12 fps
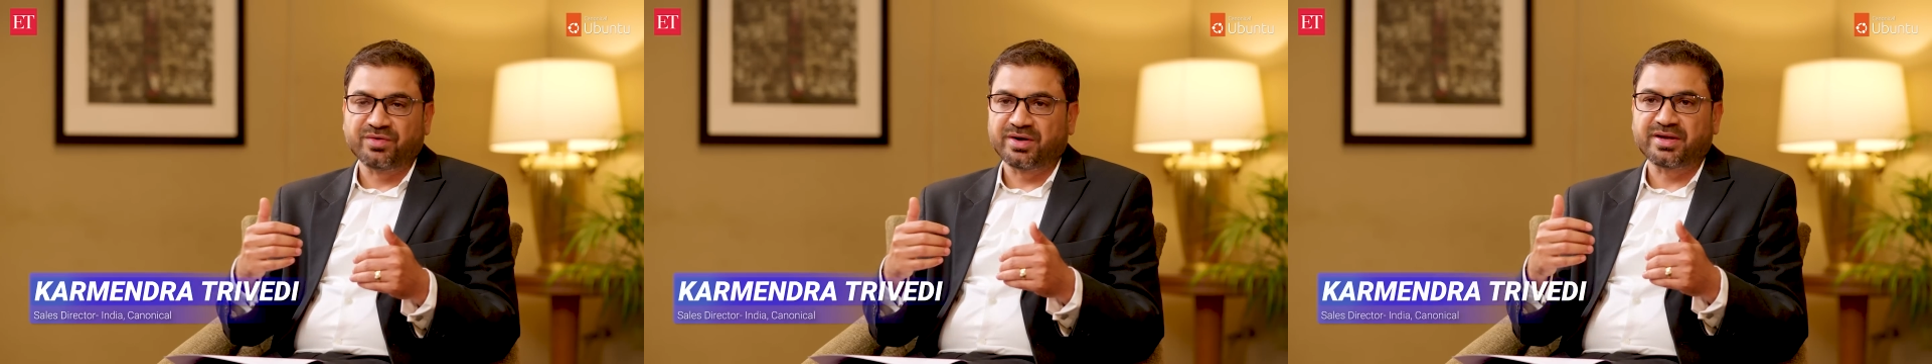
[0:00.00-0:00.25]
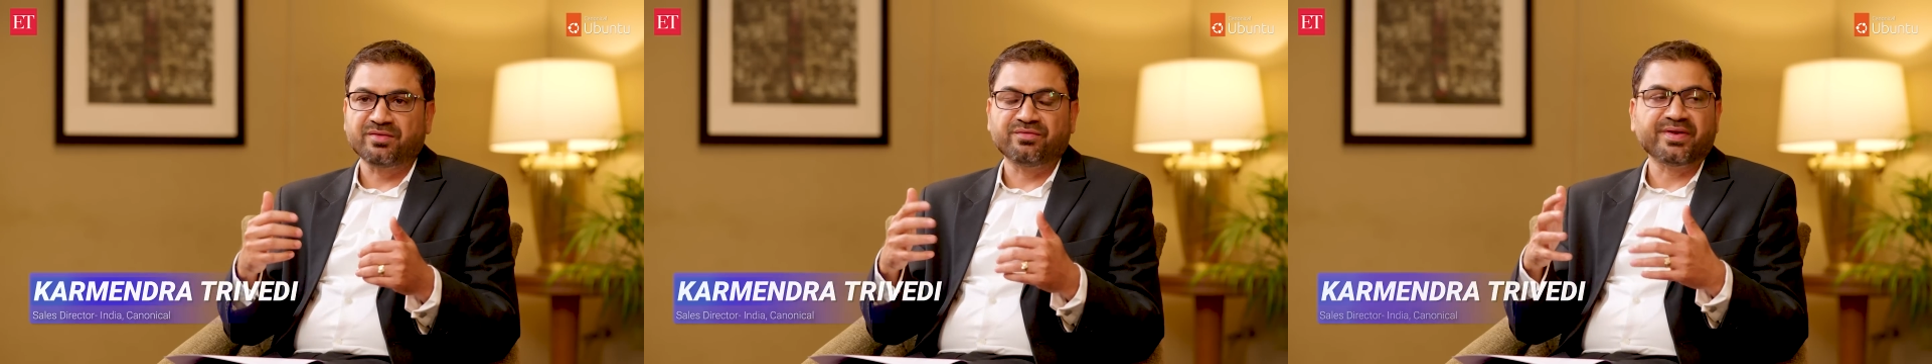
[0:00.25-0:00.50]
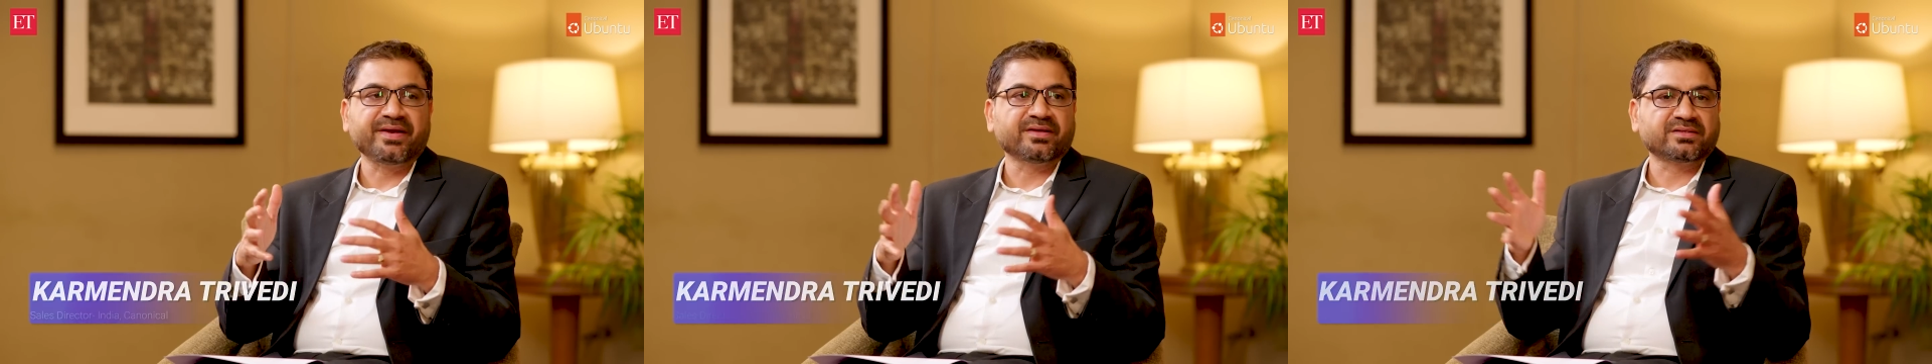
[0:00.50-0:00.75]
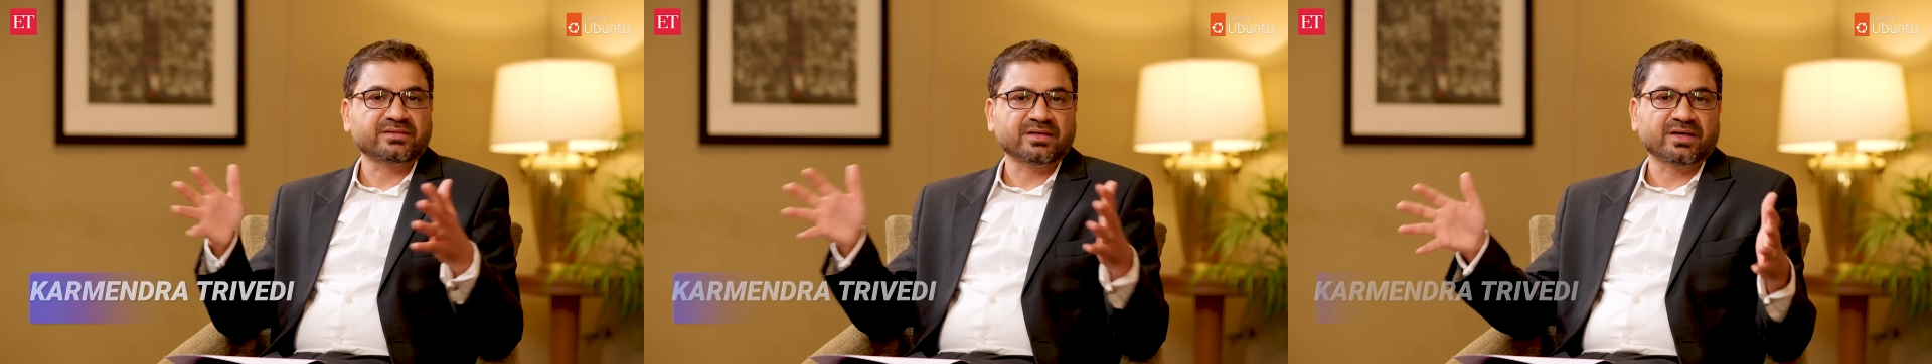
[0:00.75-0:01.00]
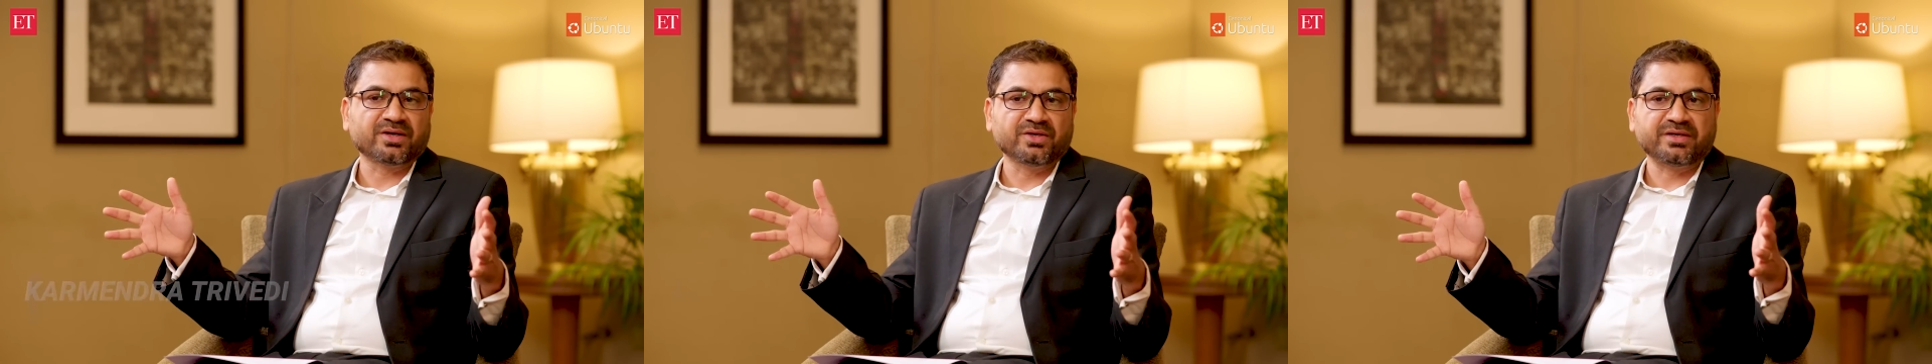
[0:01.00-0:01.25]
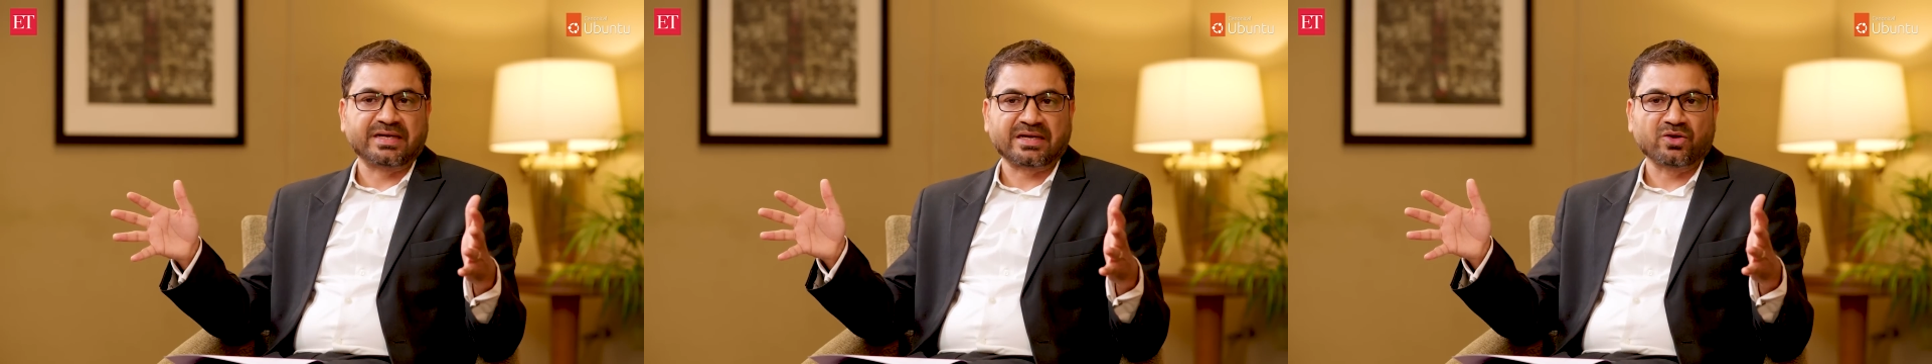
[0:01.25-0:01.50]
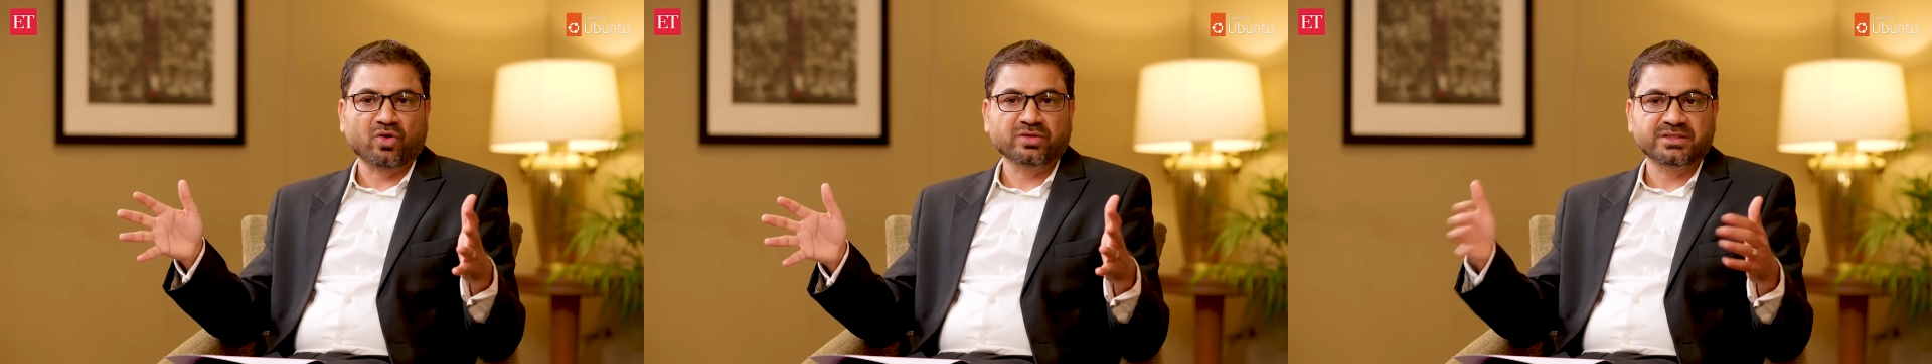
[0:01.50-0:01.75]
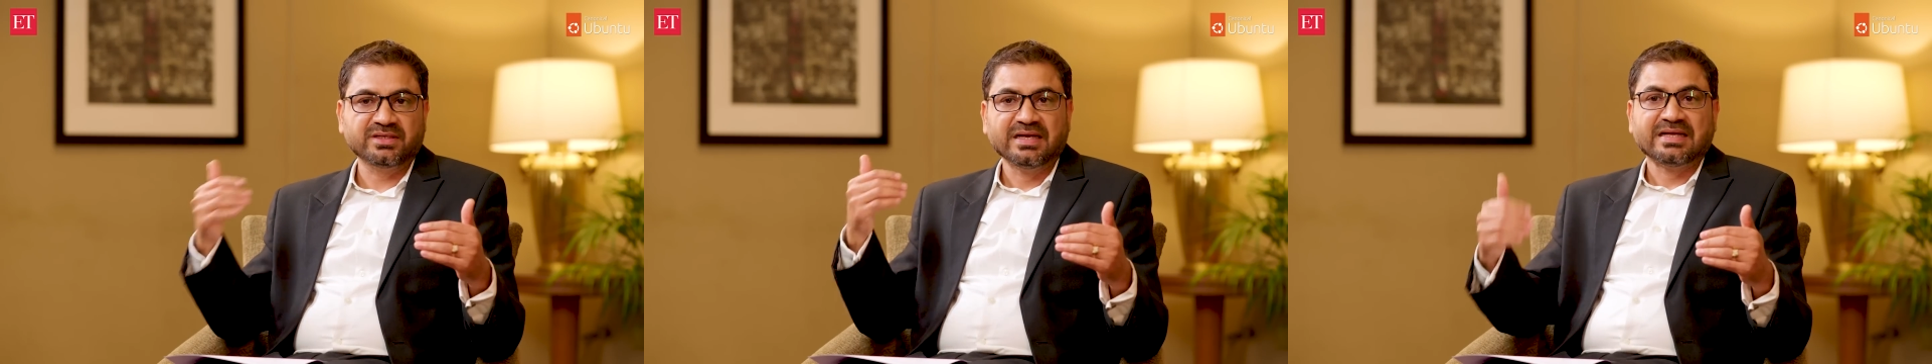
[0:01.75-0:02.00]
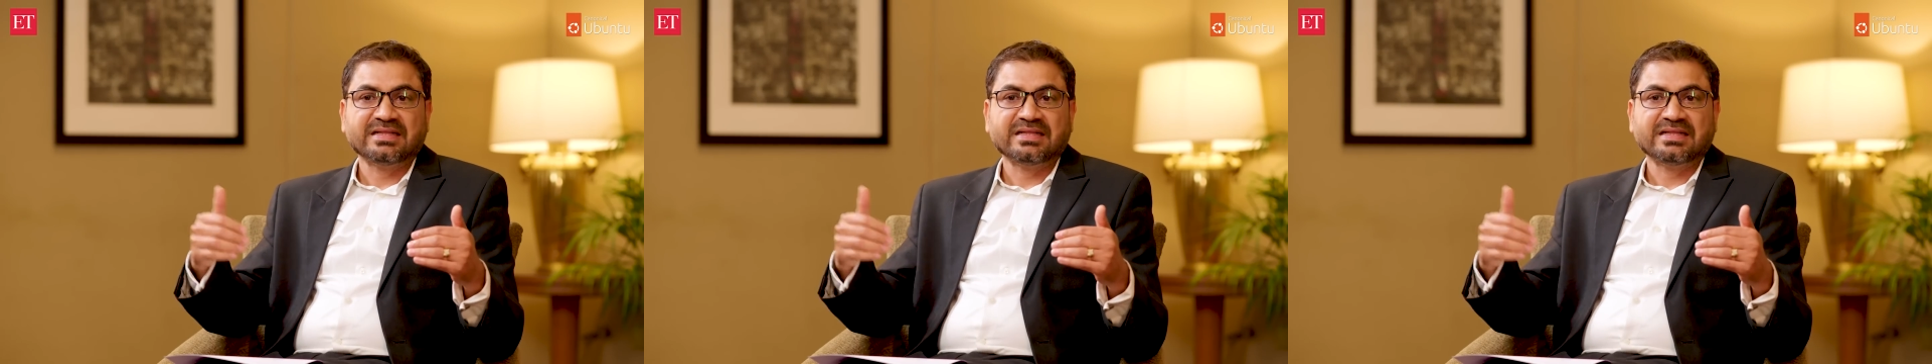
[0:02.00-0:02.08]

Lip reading: work in various technologies